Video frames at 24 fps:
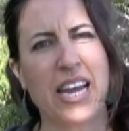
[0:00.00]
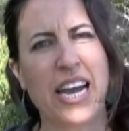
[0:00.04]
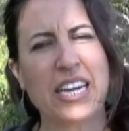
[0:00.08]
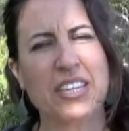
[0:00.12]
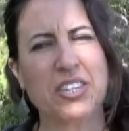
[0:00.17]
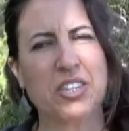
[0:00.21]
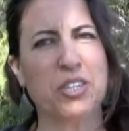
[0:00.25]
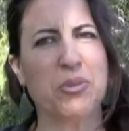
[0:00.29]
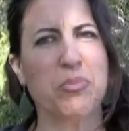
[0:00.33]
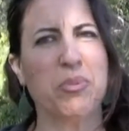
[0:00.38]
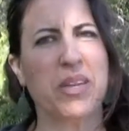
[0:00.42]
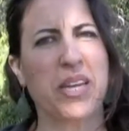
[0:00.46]

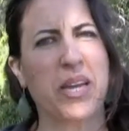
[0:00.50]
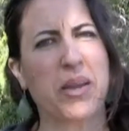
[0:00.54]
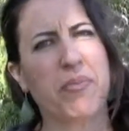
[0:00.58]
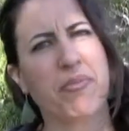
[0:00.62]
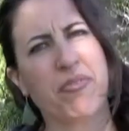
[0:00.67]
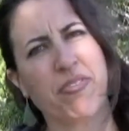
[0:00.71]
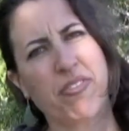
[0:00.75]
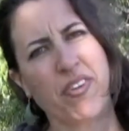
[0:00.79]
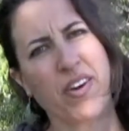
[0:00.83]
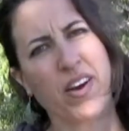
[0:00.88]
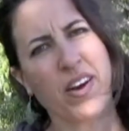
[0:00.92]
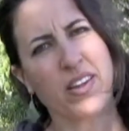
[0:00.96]
actually became
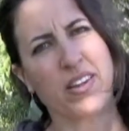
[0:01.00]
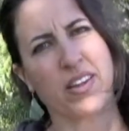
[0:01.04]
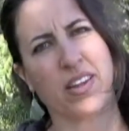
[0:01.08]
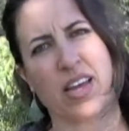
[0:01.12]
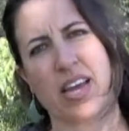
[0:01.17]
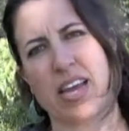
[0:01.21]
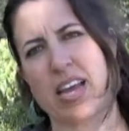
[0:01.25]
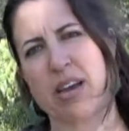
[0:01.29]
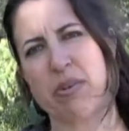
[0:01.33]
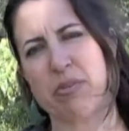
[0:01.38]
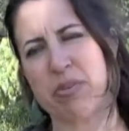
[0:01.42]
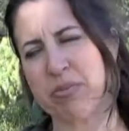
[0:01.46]
fun.
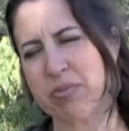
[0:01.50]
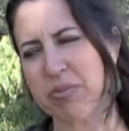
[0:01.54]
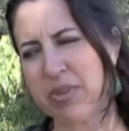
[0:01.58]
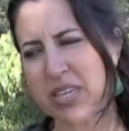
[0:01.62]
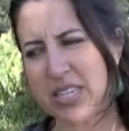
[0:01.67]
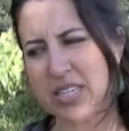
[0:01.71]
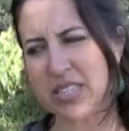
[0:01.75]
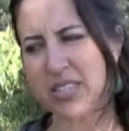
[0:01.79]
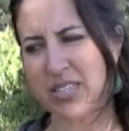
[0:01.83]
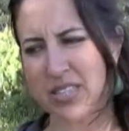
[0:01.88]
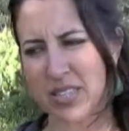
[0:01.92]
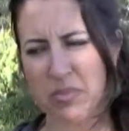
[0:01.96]
Like I would
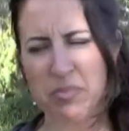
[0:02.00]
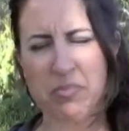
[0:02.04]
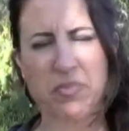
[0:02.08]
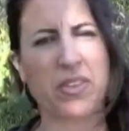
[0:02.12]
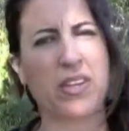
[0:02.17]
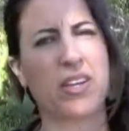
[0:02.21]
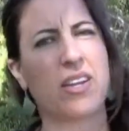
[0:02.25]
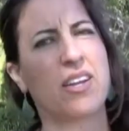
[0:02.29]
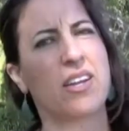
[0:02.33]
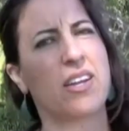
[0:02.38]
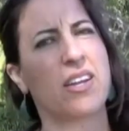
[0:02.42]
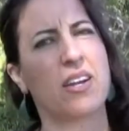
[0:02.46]
read
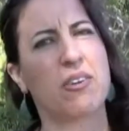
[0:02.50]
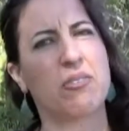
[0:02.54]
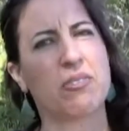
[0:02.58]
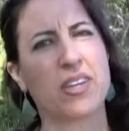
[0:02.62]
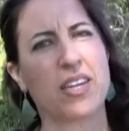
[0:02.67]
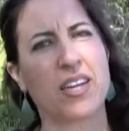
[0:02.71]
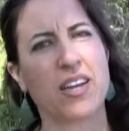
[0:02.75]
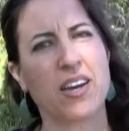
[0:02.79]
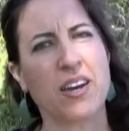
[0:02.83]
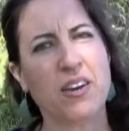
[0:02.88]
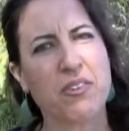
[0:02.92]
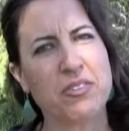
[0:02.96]
something and I was
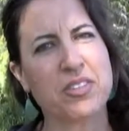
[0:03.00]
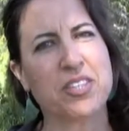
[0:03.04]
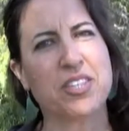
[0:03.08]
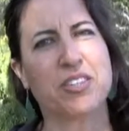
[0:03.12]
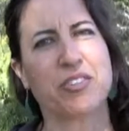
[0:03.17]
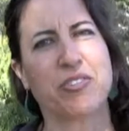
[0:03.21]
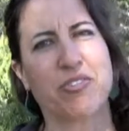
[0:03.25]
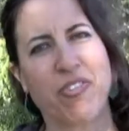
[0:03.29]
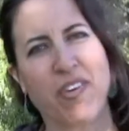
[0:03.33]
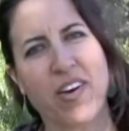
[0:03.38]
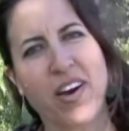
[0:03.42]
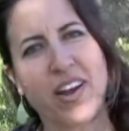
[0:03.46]
like, oh, this
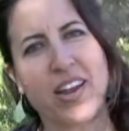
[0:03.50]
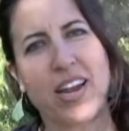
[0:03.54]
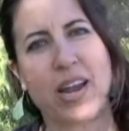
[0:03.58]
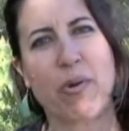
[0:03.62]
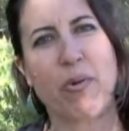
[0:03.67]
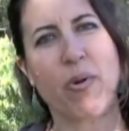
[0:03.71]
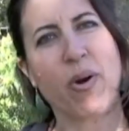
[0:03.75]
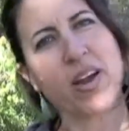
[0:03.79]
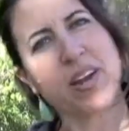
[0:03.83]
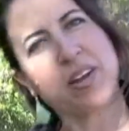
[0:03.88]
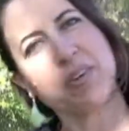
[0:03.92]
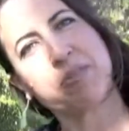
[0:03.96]
is fun. I
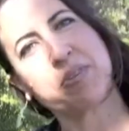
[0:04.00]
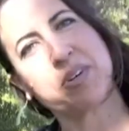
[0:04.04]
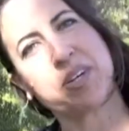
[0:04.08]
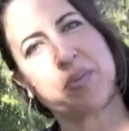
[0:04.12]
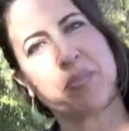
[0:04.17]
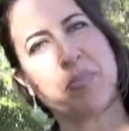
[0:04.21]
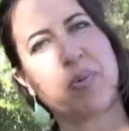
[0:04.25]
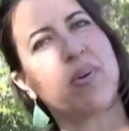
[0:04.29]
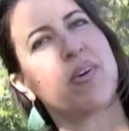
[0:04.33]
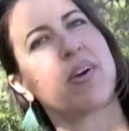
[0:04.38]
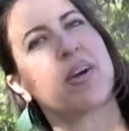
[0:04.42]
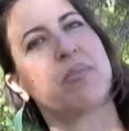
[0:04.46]
want to read
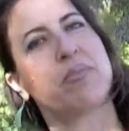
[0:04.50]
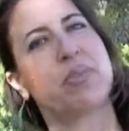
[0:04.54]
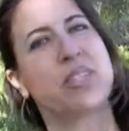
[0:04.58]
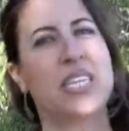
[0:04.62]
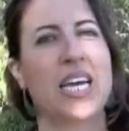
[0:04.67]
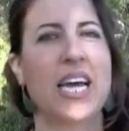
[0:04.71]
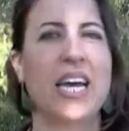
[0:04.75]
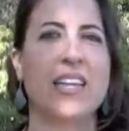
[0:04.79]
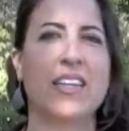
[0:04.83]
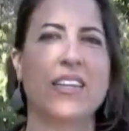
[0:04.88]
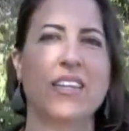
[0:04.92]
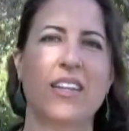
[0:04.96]
more. I'm
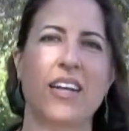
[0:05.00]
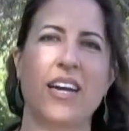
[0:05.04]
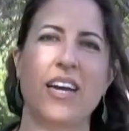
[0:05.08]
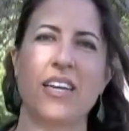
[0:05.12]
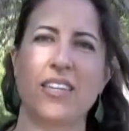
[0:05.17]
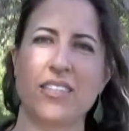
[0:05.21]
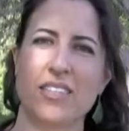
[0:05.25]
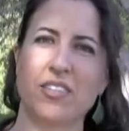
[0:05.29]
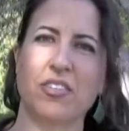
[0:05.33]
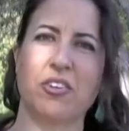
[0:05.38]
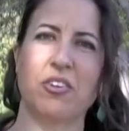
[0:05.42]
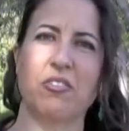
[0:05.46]
sad the
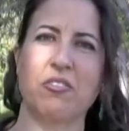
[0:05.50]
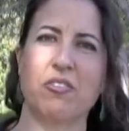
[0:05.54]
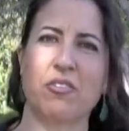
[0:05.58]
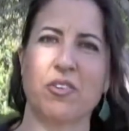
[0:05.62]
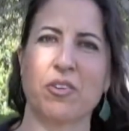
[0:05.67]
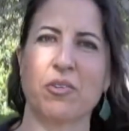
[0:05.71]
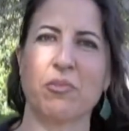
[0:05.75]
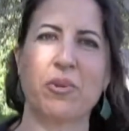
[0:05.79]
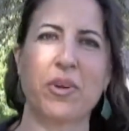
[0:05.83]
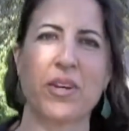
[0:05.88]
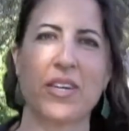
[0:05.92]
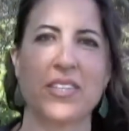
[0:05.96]
class is
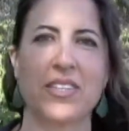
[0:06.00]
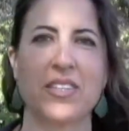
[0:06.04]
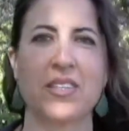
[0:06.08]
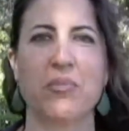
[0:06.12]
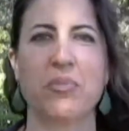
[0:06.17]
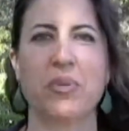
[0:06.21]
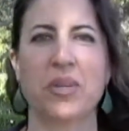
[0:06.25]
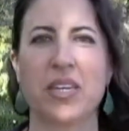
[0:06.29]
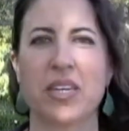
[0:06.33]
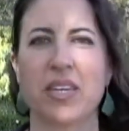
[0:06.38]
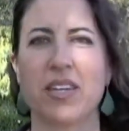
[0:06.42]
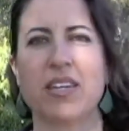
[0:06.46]
over. Whereas in the
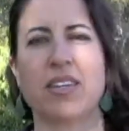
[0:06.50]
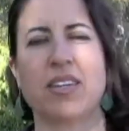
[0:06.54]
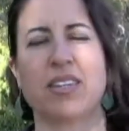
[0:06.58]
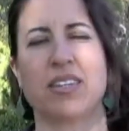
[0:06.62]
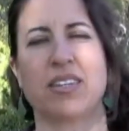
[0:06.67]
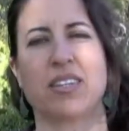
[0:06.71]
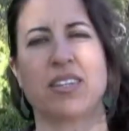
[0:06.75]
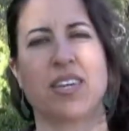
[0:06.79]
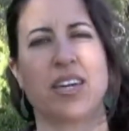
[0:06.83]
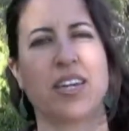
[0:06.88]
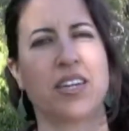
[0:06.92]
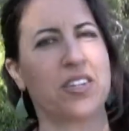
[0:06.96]
beginning,
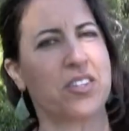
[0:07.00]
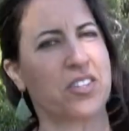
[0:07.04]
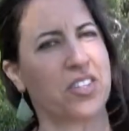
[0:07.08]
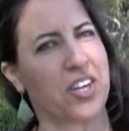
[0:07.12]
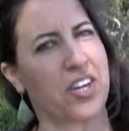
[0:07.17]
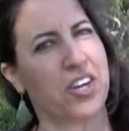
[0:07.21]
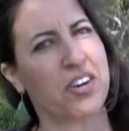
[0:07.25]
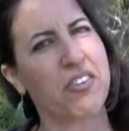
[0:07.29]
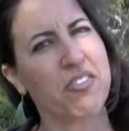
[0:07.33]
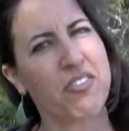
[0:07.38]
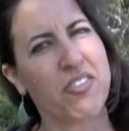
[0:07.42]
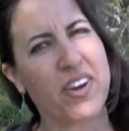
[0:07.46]
it's kind of
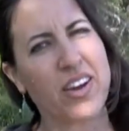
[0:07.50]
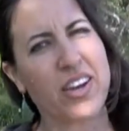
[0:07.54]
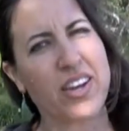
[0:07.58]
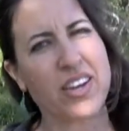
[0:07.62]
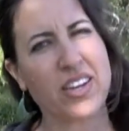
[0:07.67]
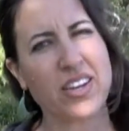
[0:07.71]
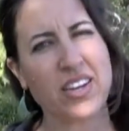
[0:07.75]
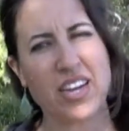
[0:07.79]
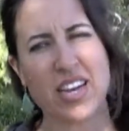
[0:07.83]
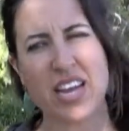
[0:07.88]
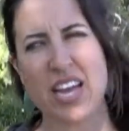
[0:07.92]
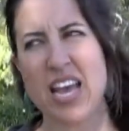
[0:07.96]

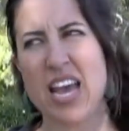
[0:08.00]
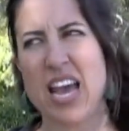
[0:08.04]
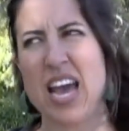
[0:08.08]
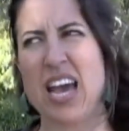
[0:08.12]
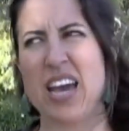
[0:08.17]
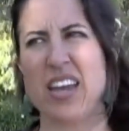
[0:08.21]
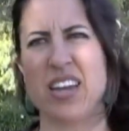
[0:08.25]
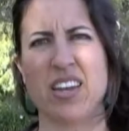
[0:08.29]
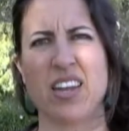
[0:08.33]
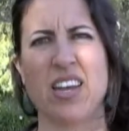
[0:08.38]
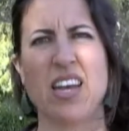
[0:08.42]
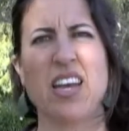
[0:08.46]
terrifying
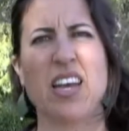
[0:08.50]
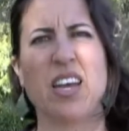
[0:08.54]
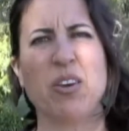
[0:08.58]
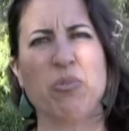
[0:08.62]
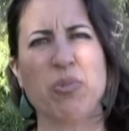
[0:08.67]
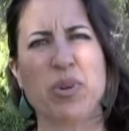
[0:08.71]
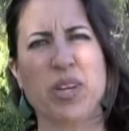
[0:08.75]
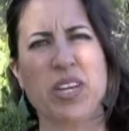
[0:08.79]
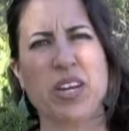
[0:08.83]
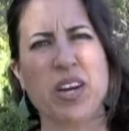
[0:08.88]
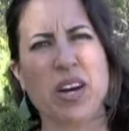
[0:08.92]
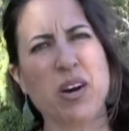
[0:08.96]
and
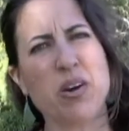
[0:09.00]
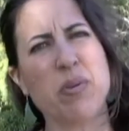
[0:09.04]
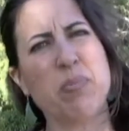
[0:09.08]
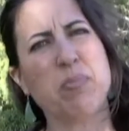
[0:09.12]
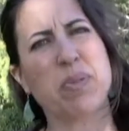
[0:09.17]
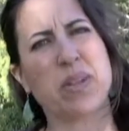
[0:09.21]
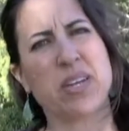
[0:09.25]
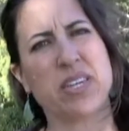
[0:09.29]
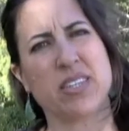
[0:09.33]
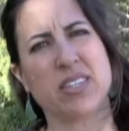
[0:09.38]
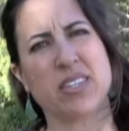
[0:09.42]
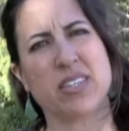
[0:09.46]
we go
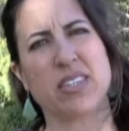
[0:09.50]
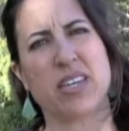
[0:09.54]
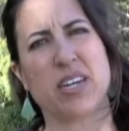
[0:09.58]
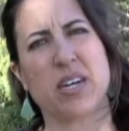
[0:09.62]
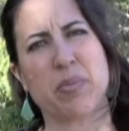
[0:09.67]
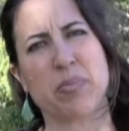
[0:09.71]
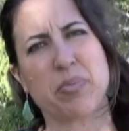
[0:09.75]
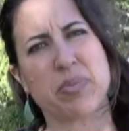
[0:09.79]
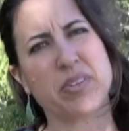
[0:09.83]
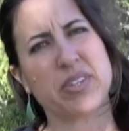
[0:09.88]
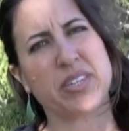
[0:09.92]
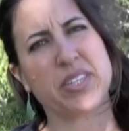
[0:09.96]
places that
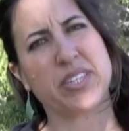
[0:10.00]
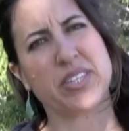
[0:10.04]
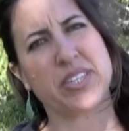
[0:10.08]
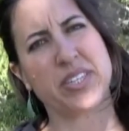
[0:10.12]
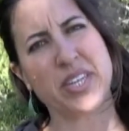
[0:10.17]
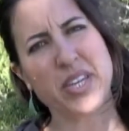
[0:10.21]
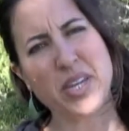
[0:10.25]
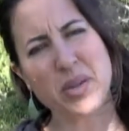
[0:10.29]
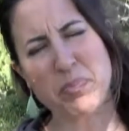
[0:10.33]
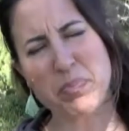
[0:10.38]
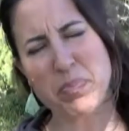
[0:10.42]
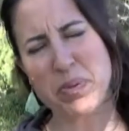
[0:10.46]
are pretty
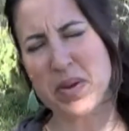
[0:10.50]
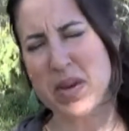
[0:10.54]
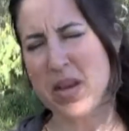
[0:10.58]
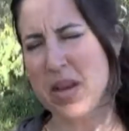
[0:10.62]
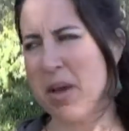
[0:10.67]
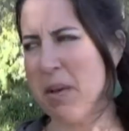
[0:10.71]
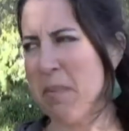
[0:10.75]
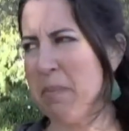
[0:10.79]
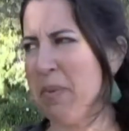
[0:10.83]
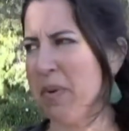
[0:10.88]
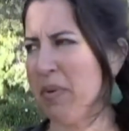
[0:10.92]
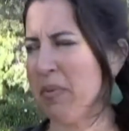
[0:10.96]
deep,
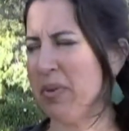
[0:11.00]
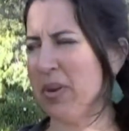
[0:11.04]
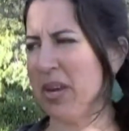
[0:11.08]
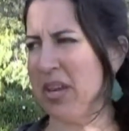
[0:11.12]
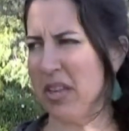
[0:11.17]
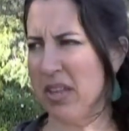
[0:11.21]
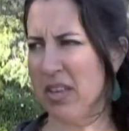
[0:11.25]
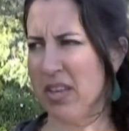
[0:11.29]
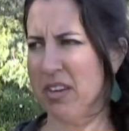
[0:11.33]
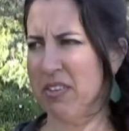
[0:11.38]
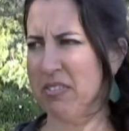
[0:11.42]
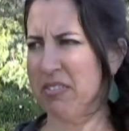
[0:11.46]
but what I
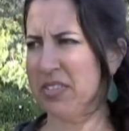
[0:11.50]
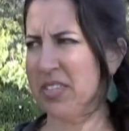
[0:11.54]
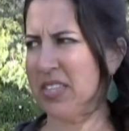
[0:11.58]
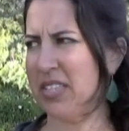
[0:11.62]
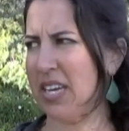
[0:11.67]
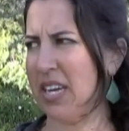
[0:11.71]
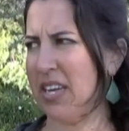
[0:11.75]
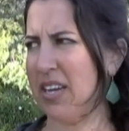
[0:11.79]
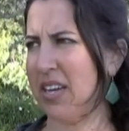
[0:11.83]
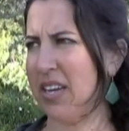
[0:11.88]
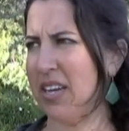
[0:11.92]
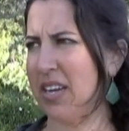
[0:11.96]
love is
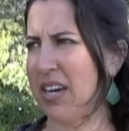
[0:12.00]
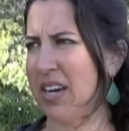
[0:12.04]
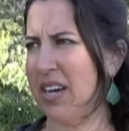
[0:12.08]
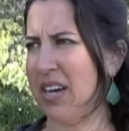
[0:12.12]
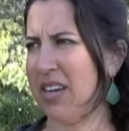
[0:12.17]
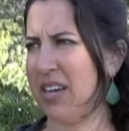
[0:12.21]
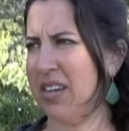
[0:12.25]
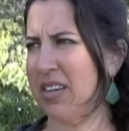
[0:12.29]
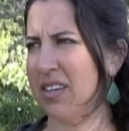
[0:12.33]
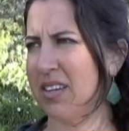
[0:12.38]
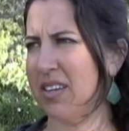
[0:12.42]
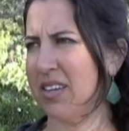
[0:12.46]
that
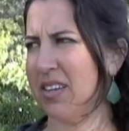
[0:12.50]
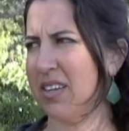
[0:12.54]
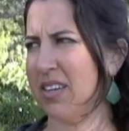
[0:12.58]
uh,